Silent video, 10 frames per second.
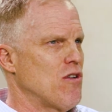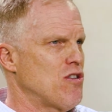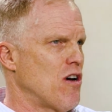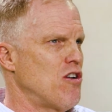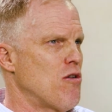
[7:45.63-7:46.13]

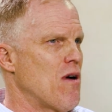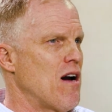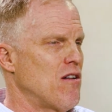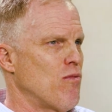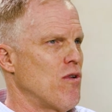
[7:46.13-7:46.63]
what's on your
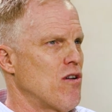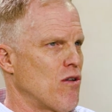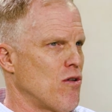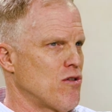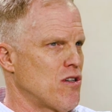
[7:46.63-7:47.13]
mind and what your
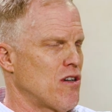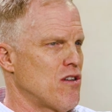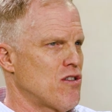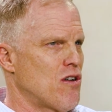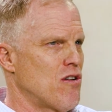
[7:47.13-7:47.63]
goals and
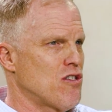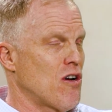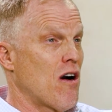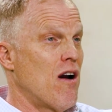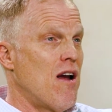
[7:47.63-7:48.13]
concerns are.